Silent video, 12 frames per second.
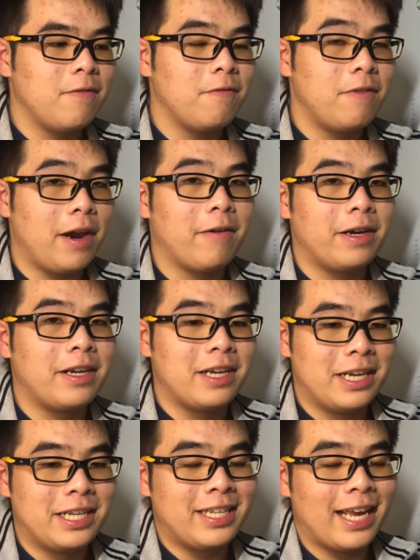a
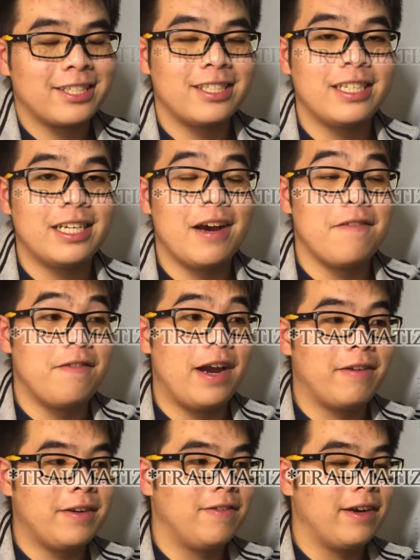
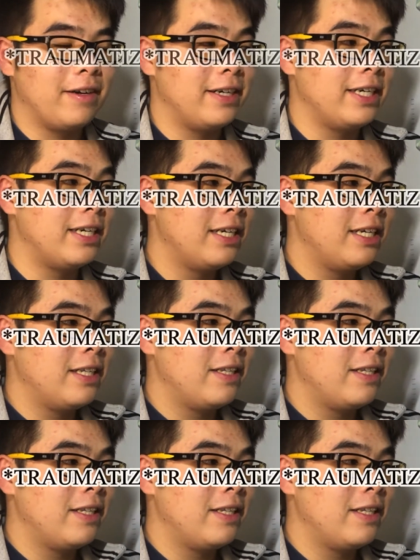very, very,